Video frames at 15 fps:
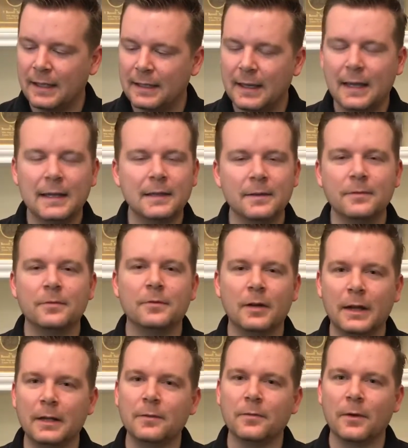I gotta give
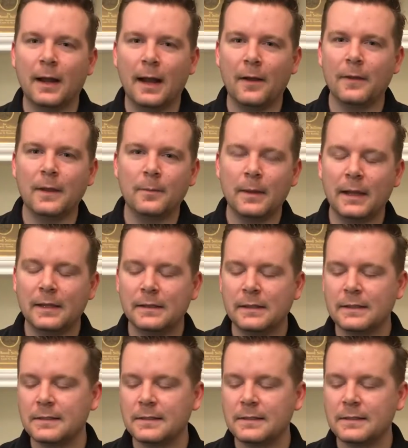credit for how they made